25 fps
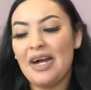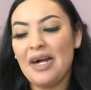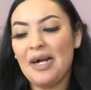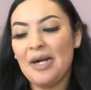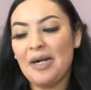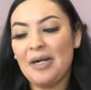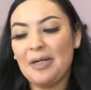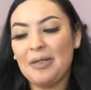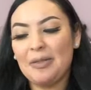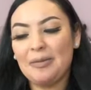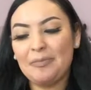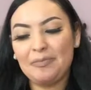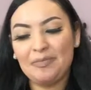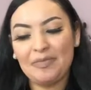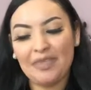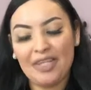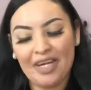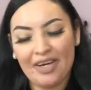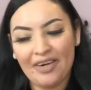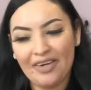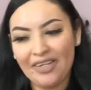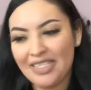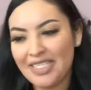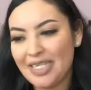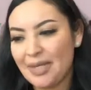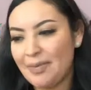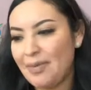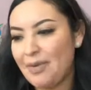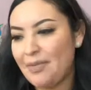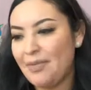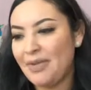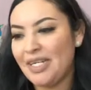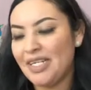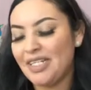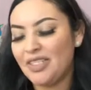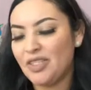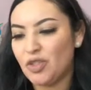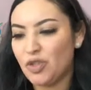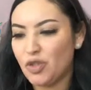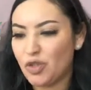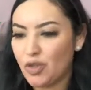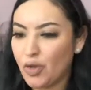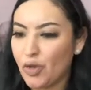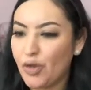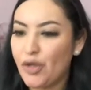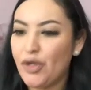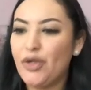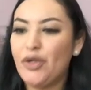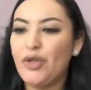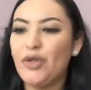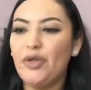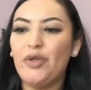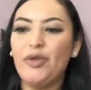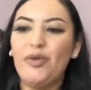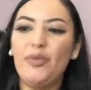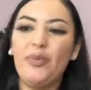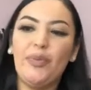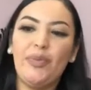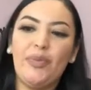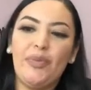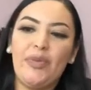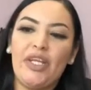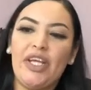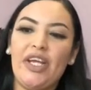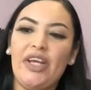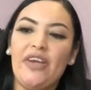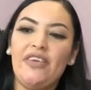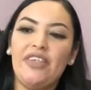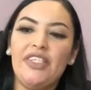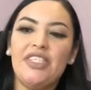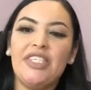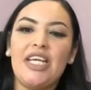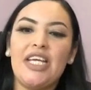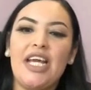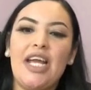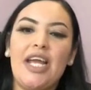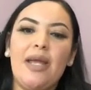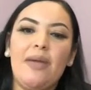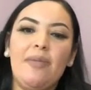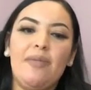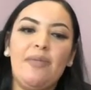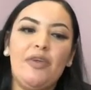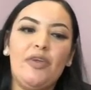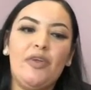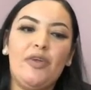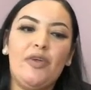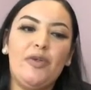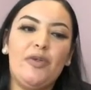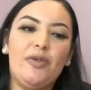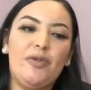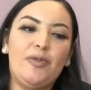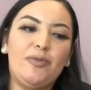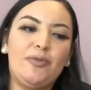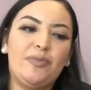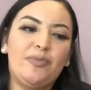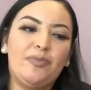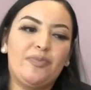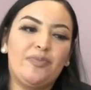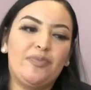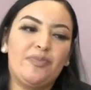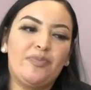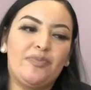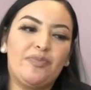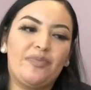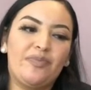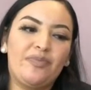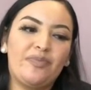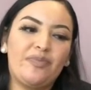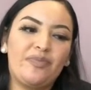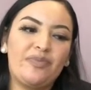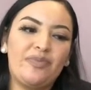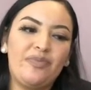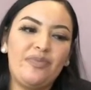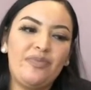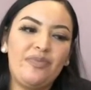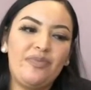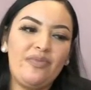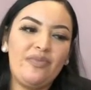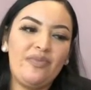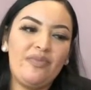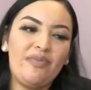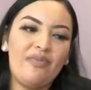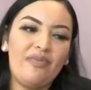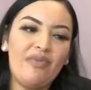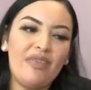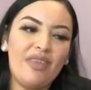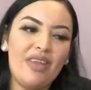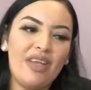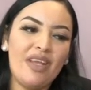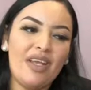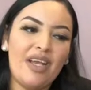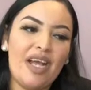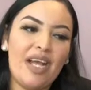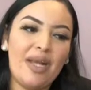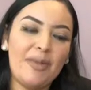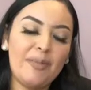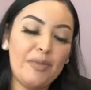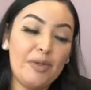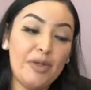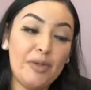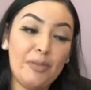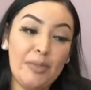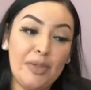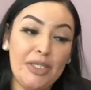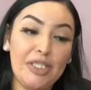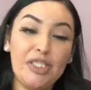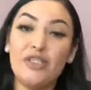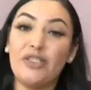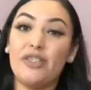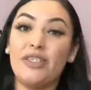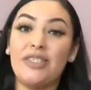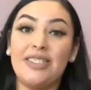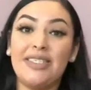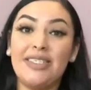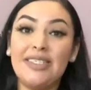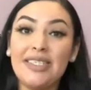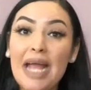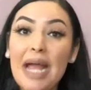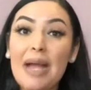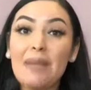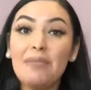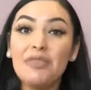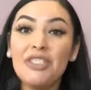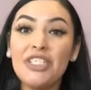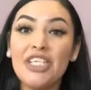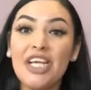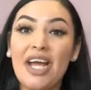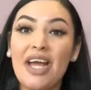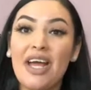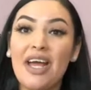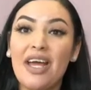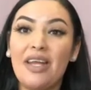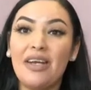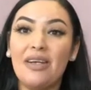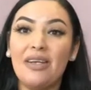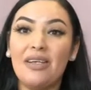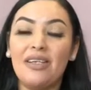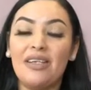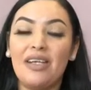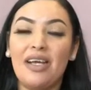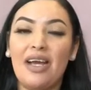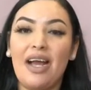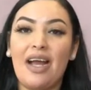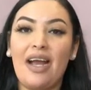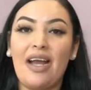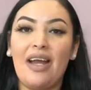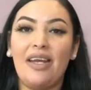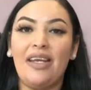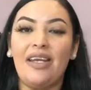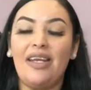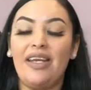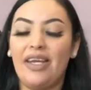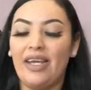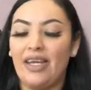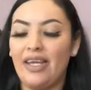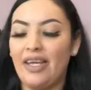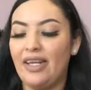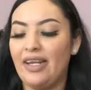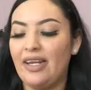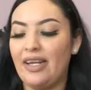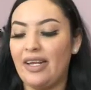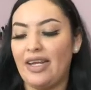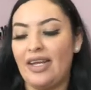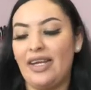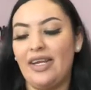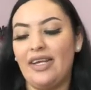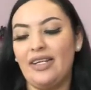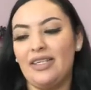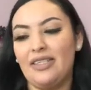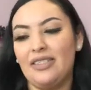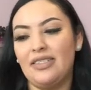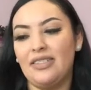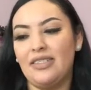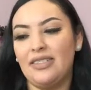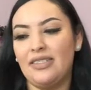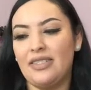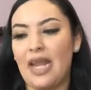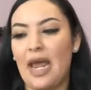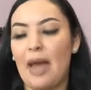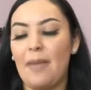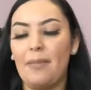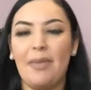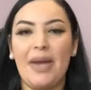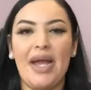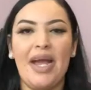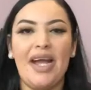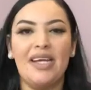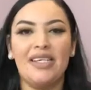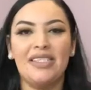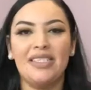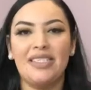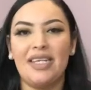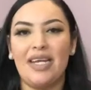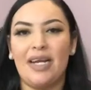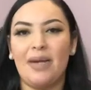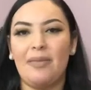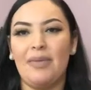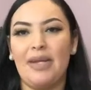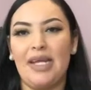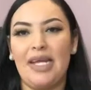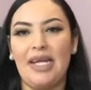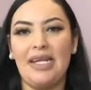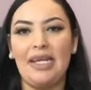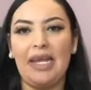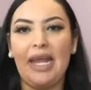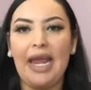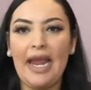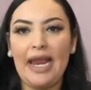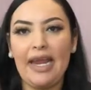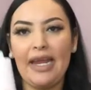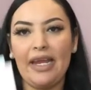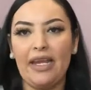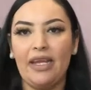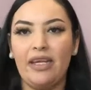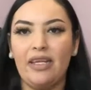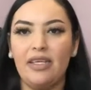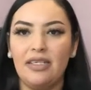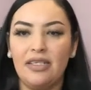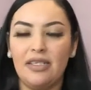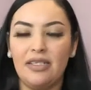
every time I make a tutorial, every time, you know, I put a picture on Snapchat, I get like snapbacks and I'm like, hey,